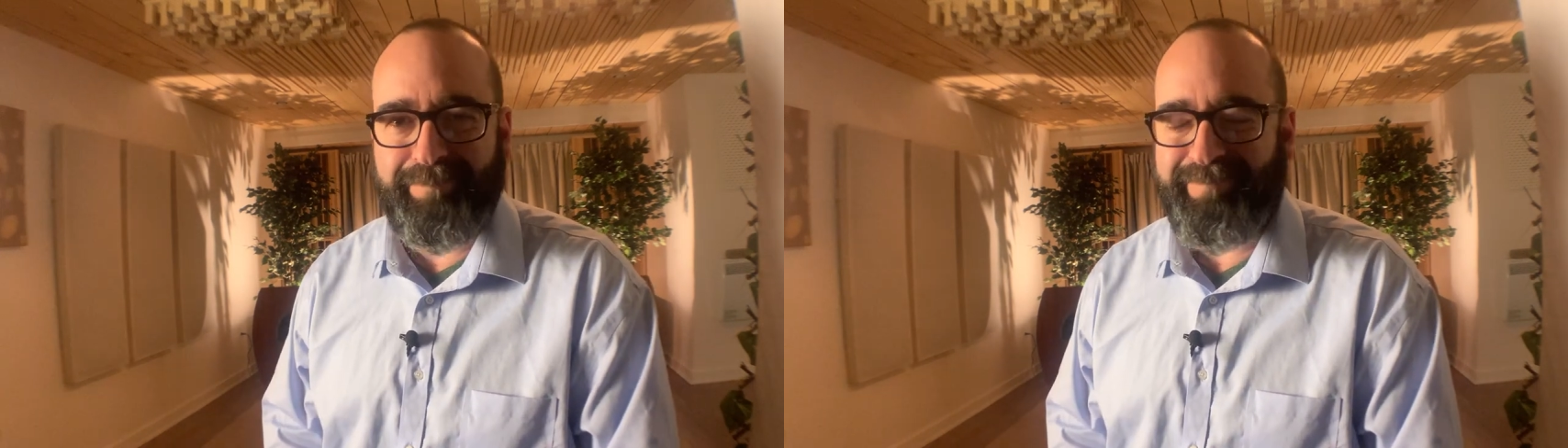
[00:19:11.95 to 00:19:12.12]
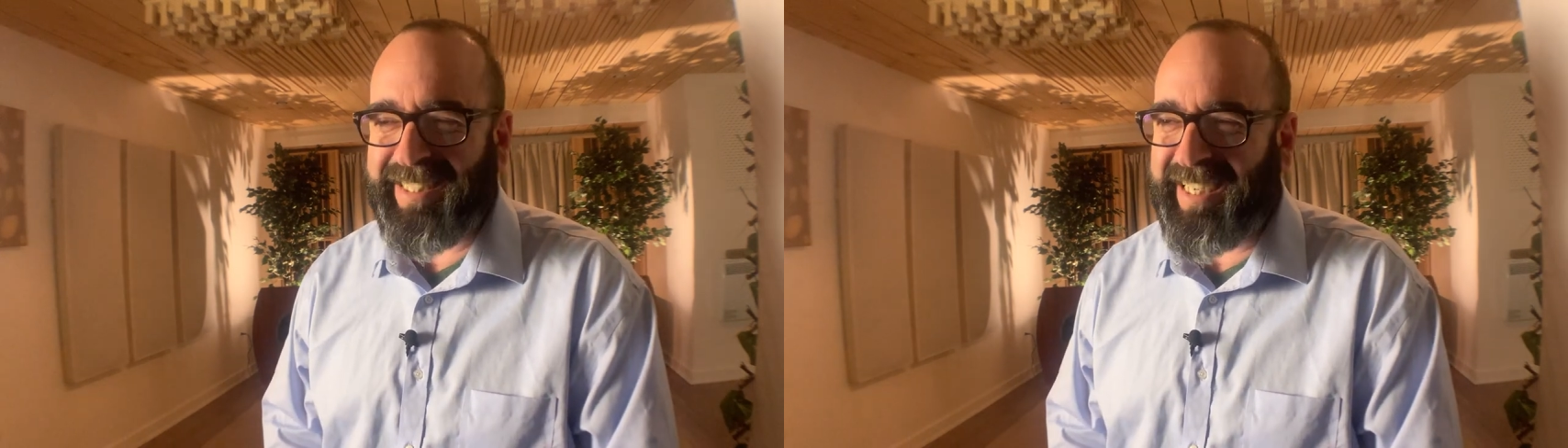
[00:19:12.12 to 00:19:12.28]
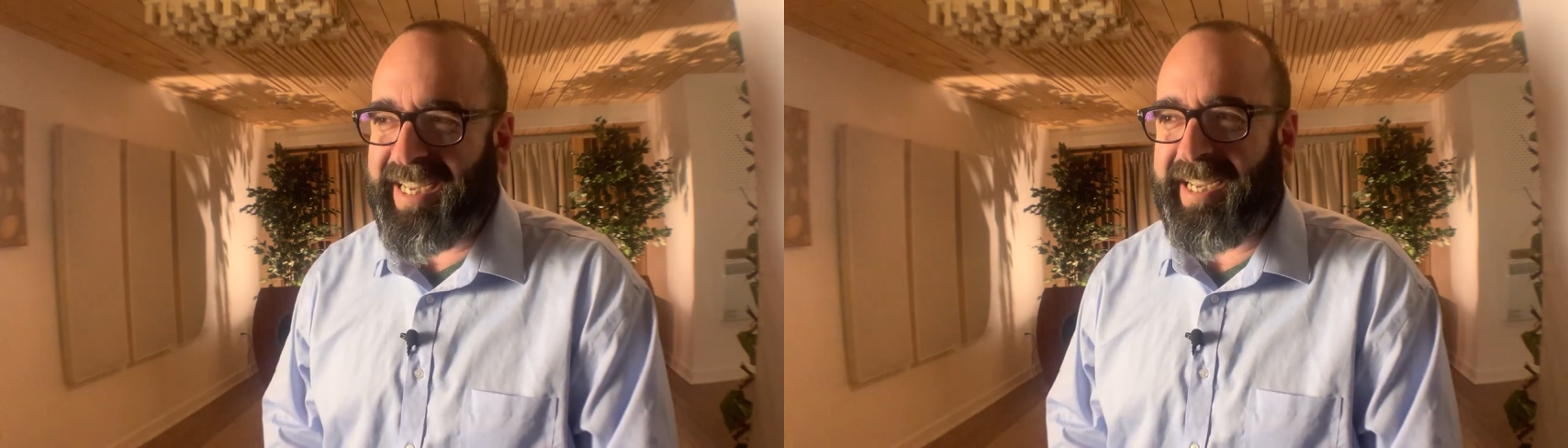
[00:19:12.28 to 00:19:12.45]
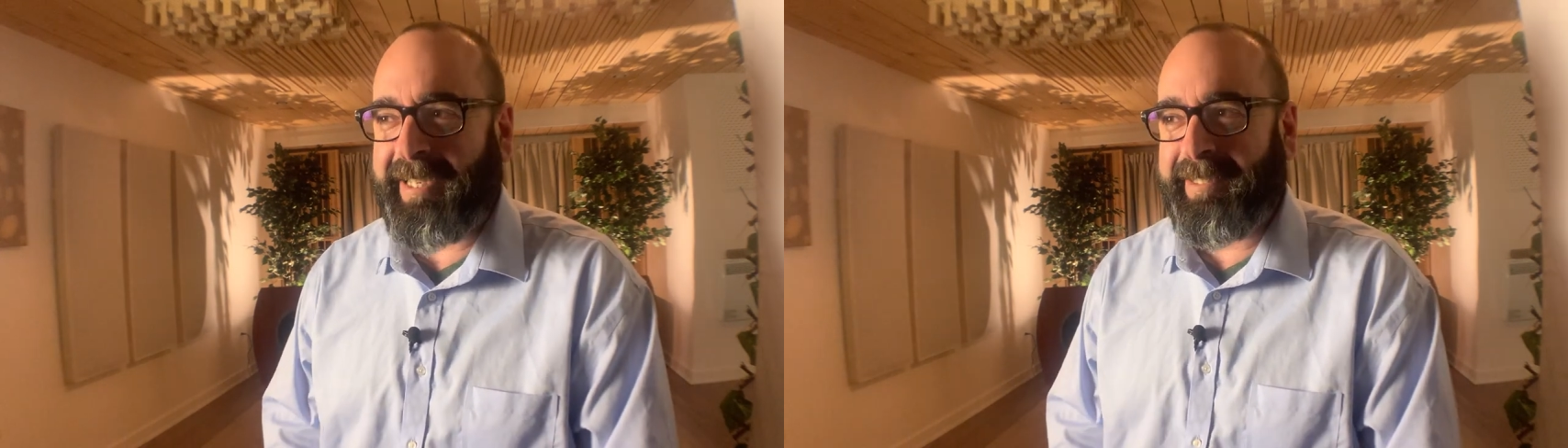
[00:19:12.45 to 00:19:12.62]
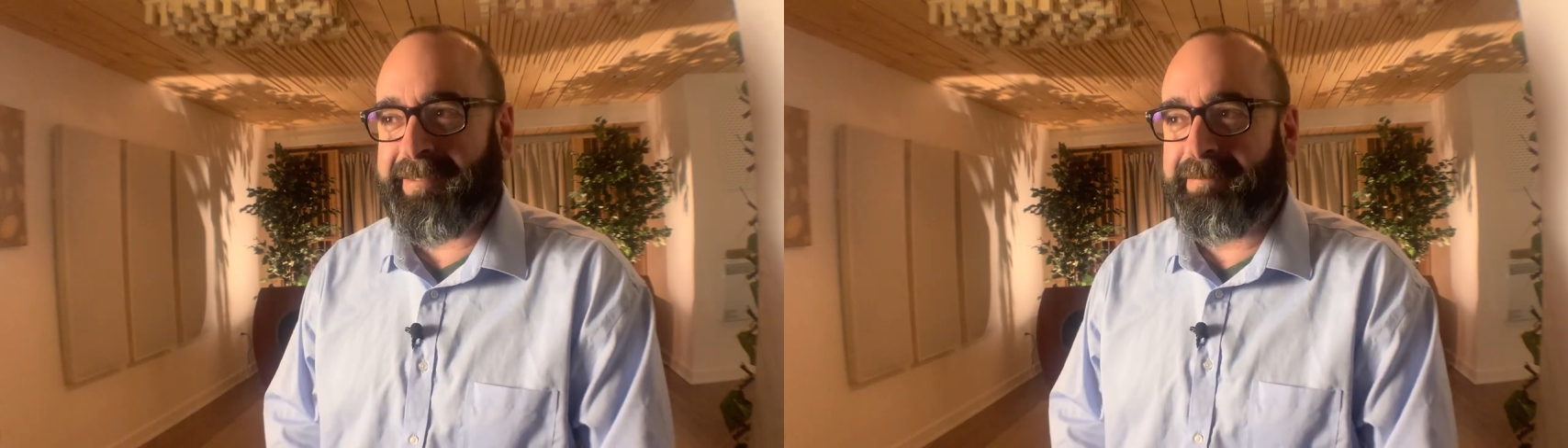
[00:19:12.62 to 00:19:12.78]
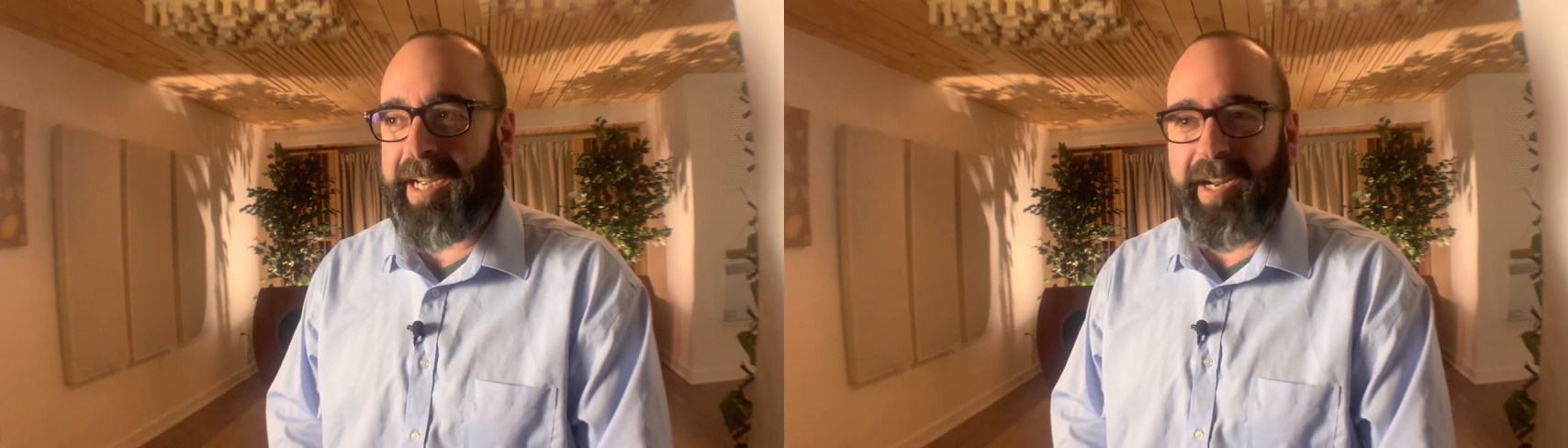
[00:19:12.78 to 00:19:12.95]

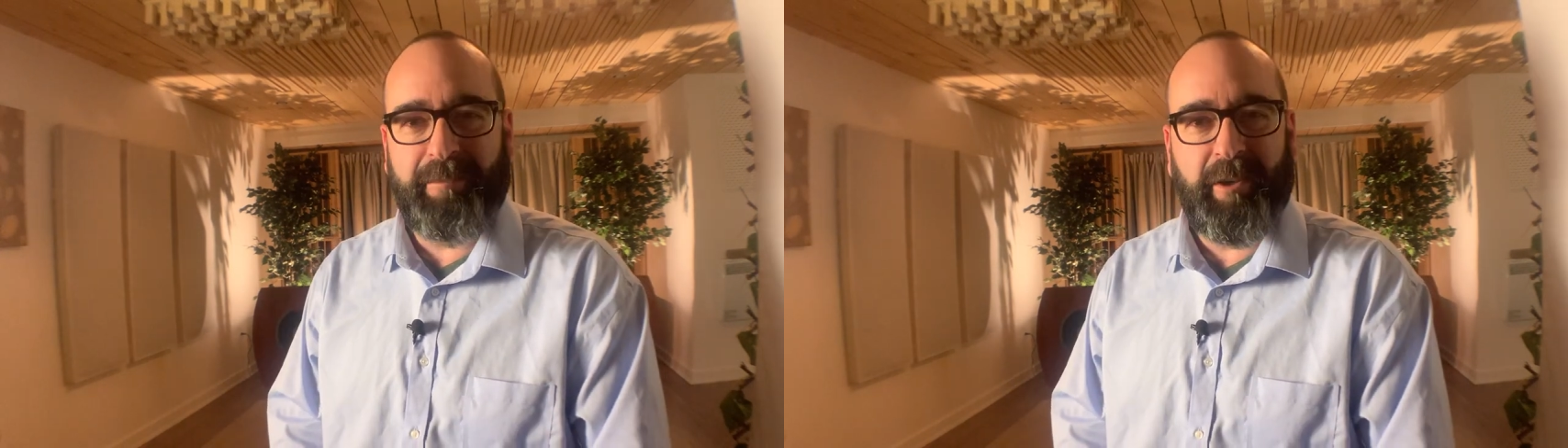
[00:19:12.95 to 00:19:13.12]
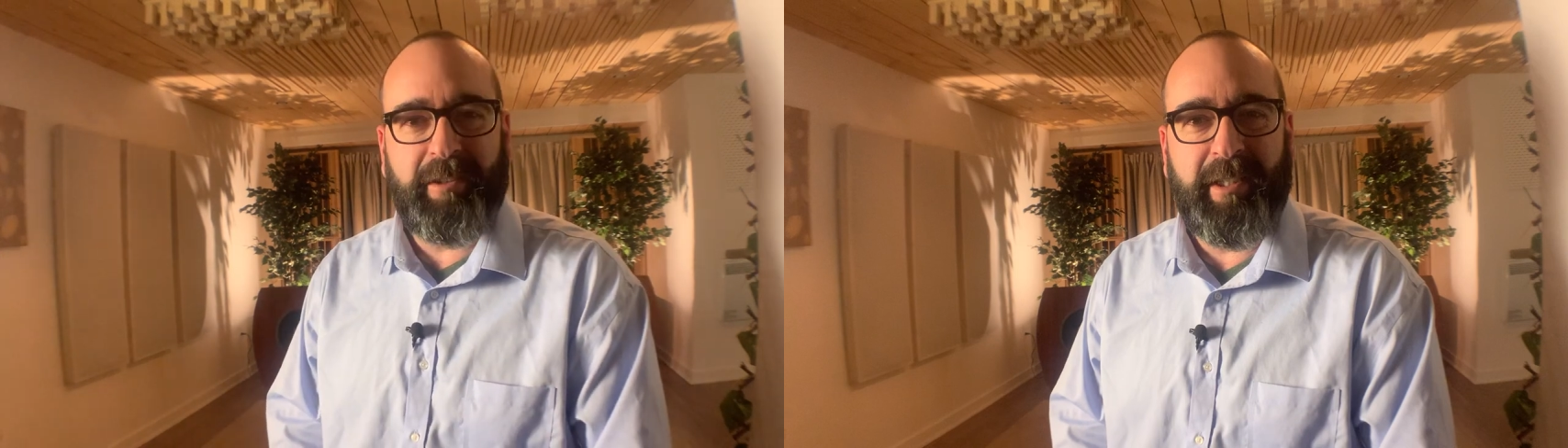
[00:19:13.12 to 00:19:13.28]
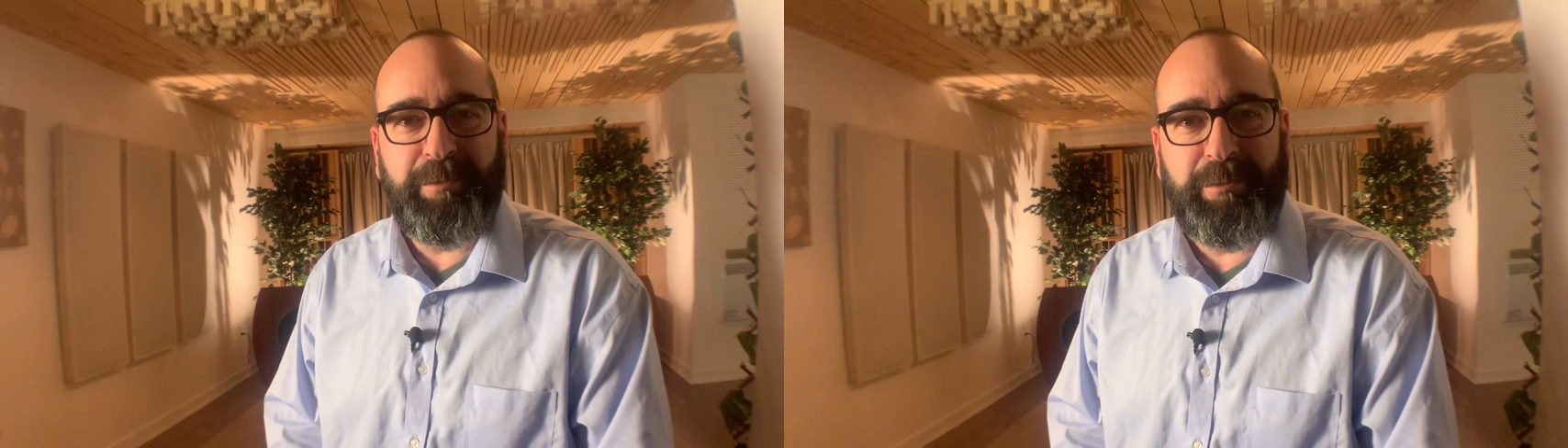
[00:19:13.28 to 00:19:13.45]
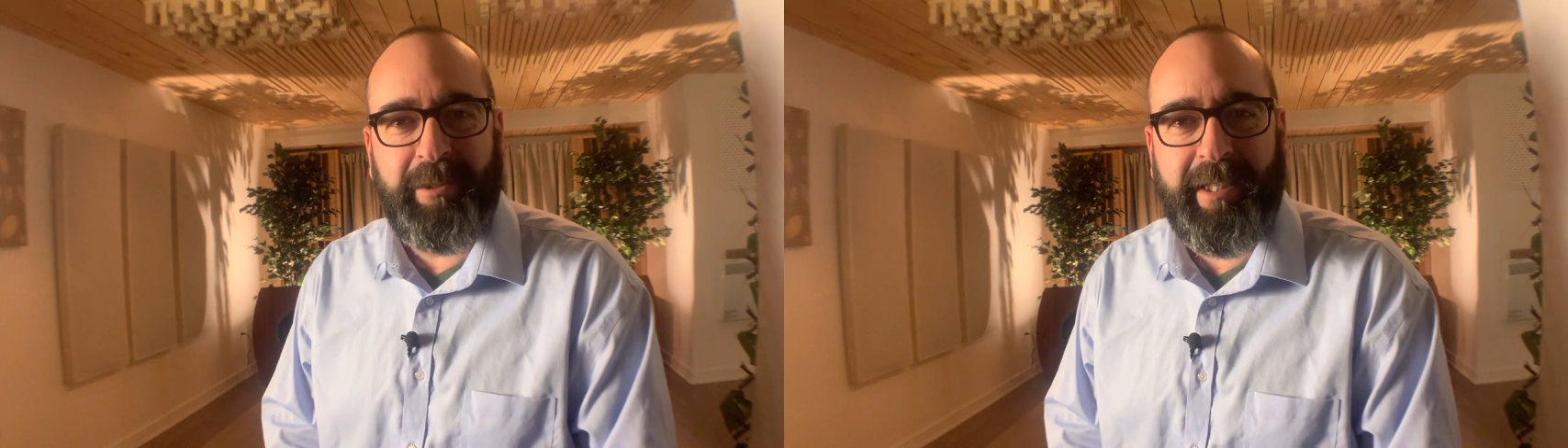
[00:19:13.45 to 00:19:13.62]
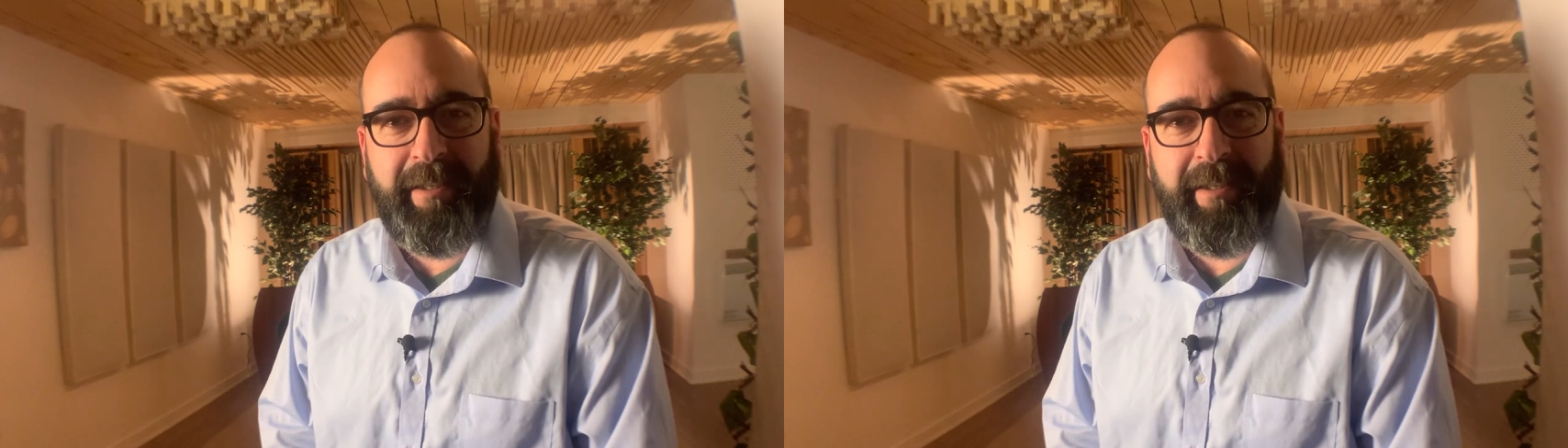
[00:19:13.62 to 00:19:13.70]
I, I have a hard time doing that